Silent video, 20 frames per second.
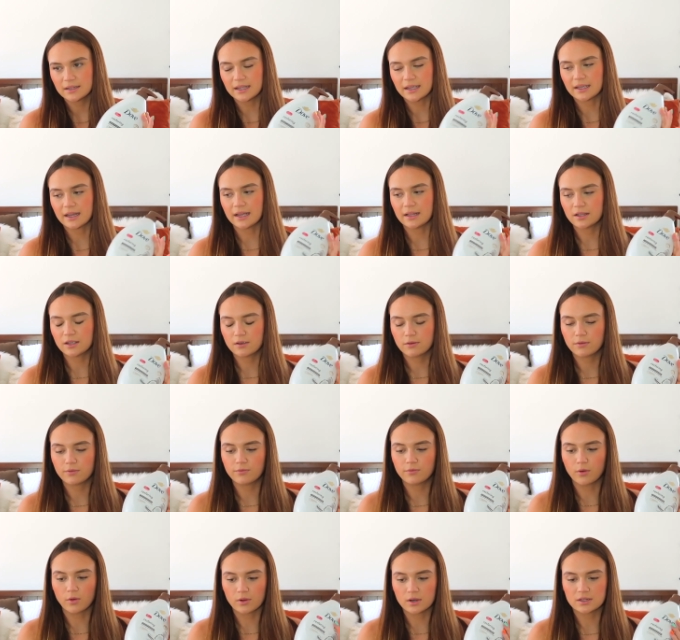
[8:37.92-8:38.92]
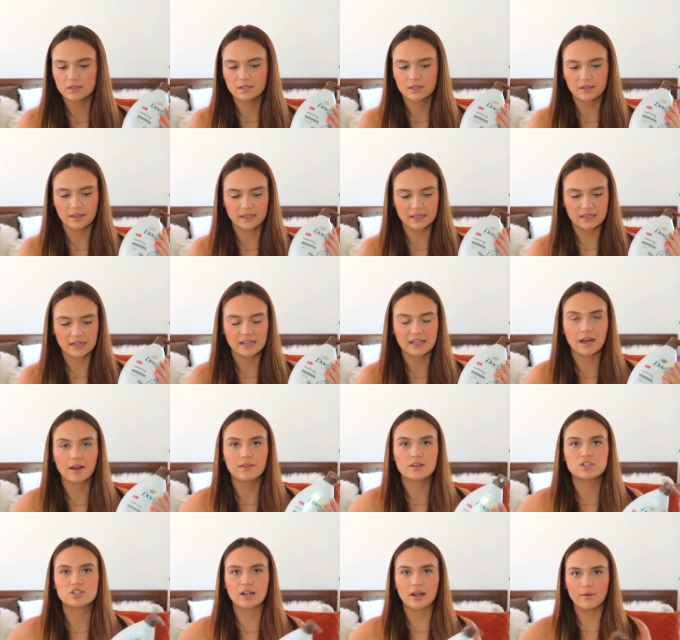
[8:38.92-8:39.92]
Like I look forward to like getting out
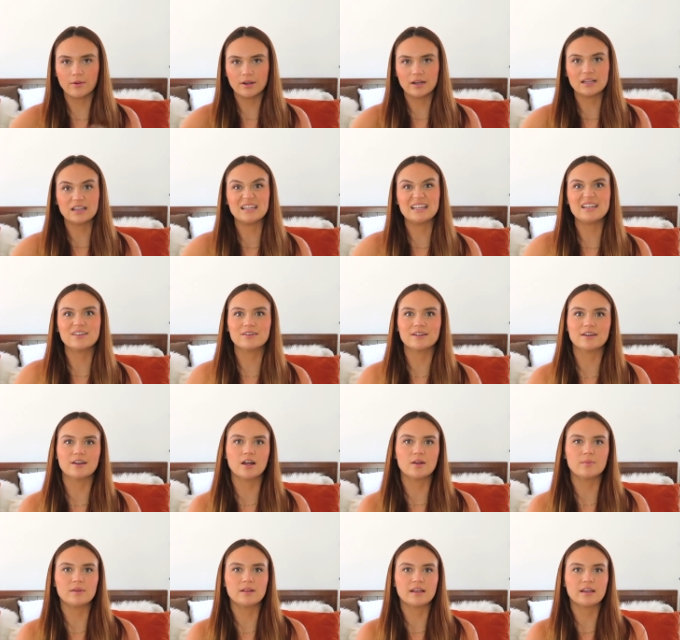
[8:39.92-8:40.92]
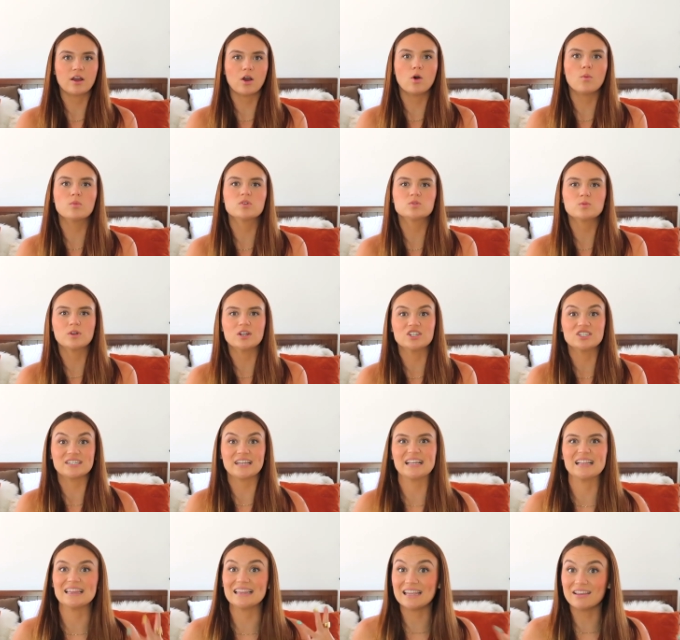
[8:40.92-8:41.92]
of the shower and it lingering on me. Like I almost want to just
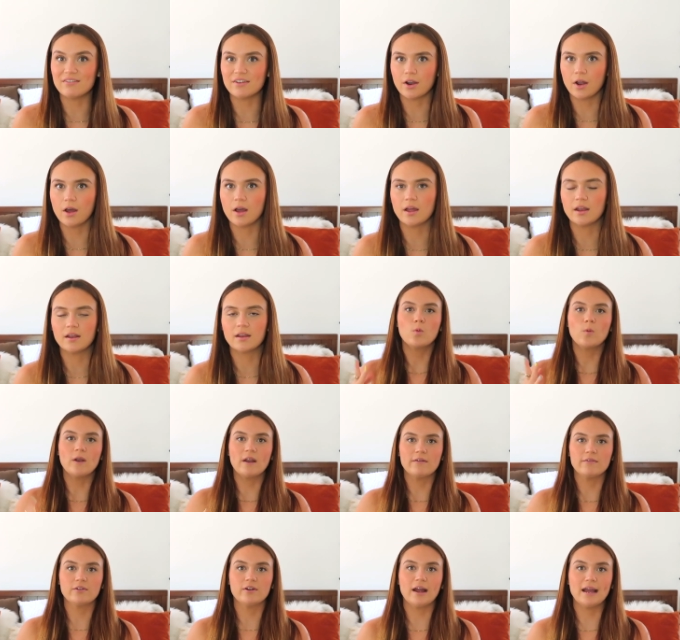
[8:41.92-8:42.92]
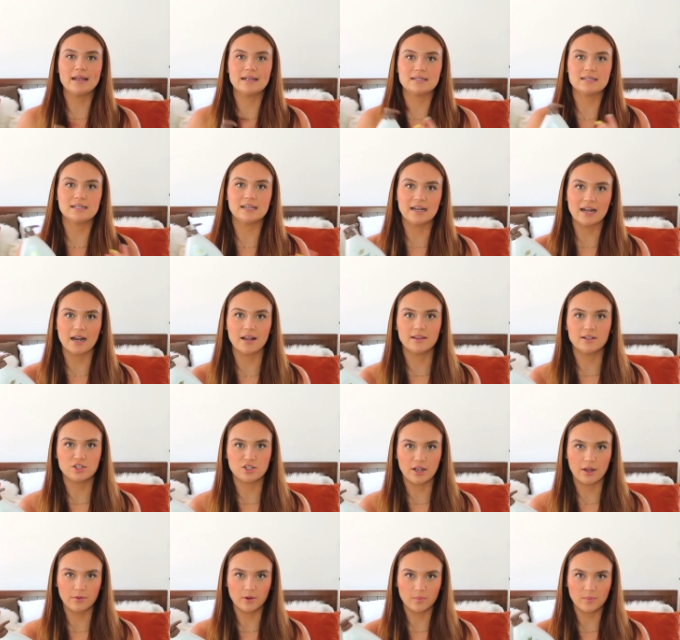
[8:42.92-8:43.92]
like leave it on whenever I get out of the
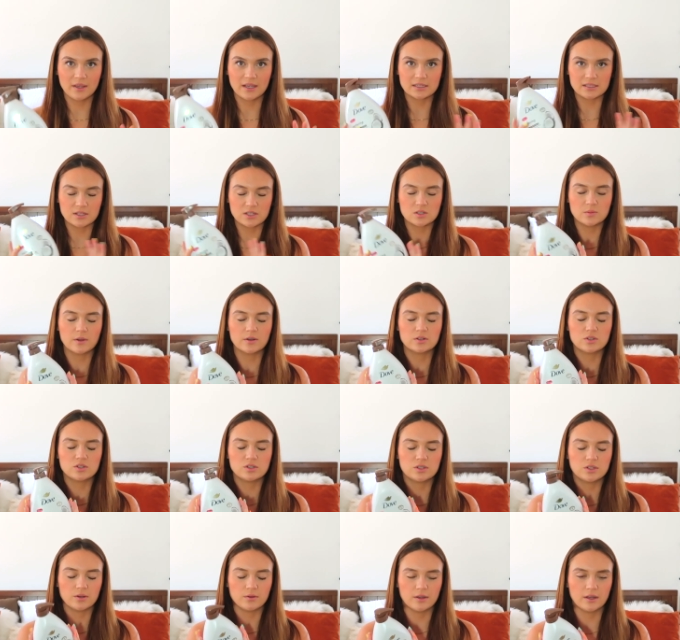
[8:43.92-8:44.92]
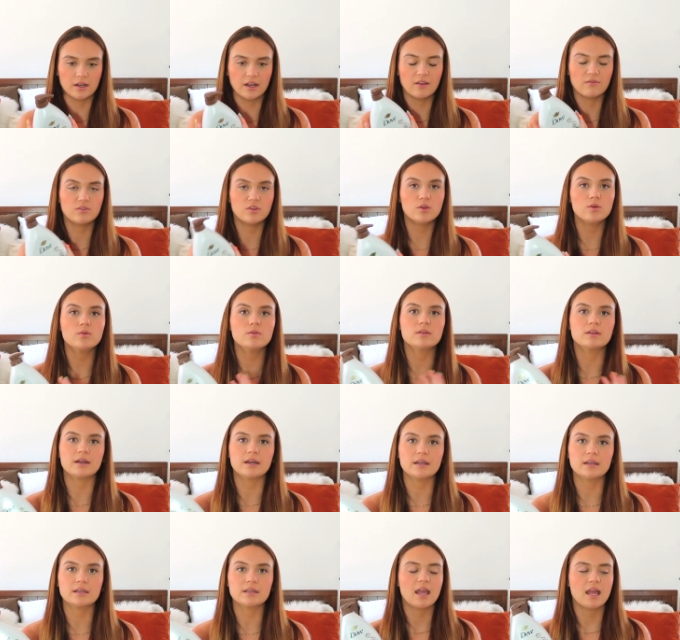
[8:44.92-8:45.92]
shower because it smells so good. If you
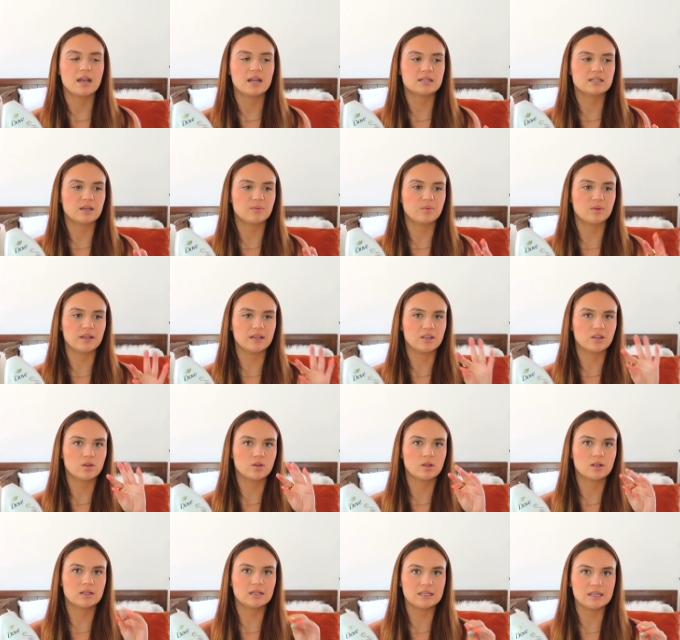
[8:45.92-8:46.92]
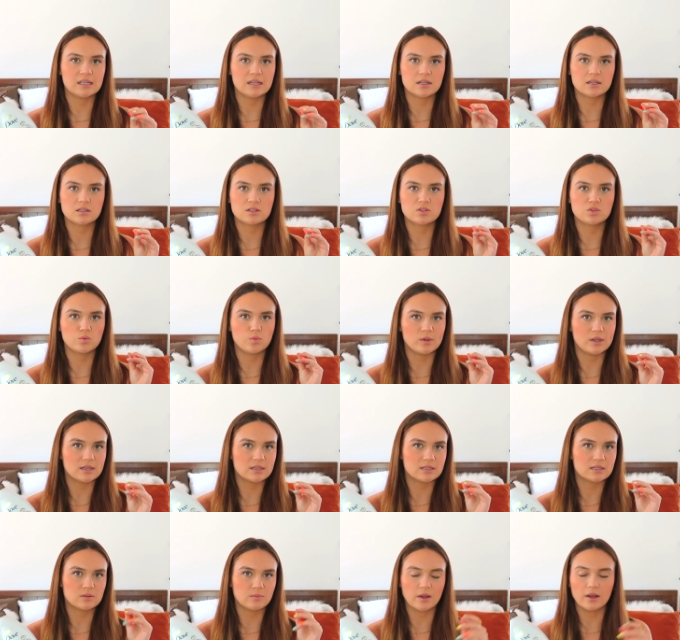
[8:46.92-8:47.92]
like any type of like clean,
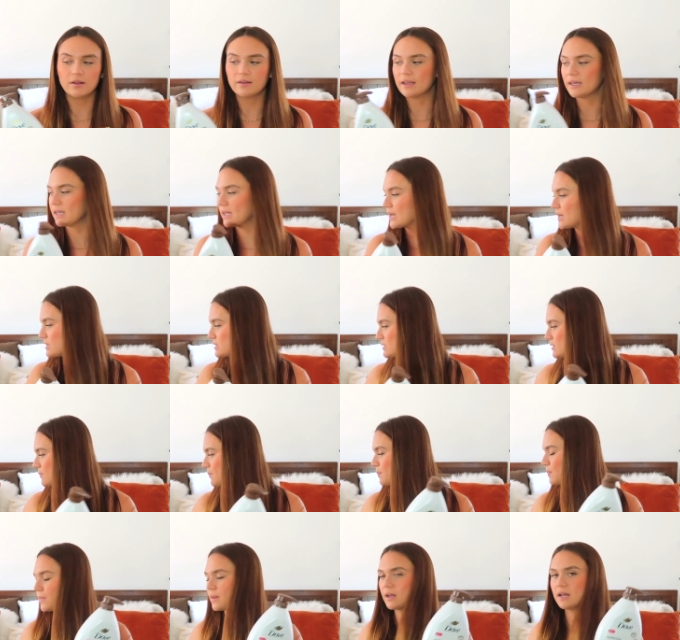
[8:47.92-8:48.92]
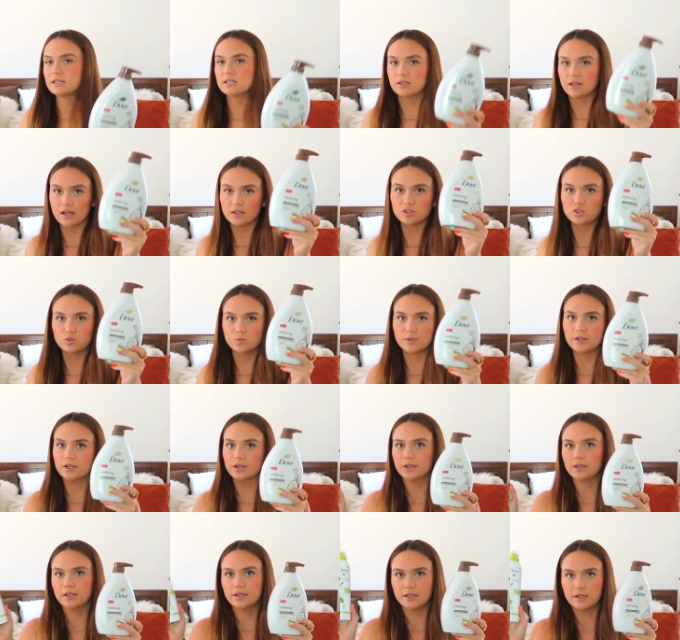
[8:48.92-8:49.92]
sweet smell, like it is, it's a lot
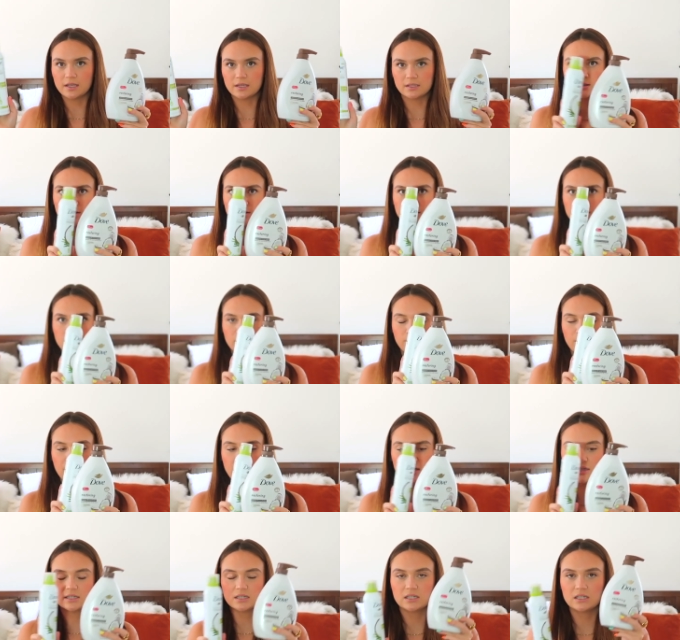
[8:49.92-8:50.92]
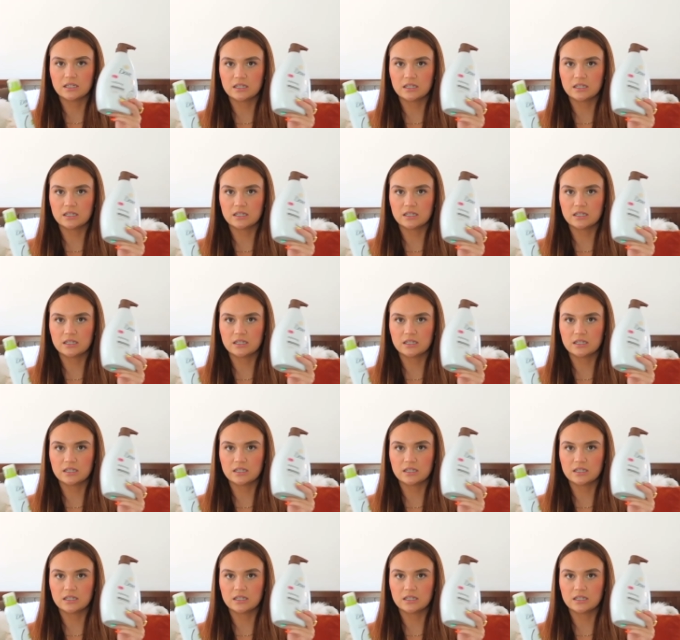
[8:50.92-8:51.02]
sweeter than this, but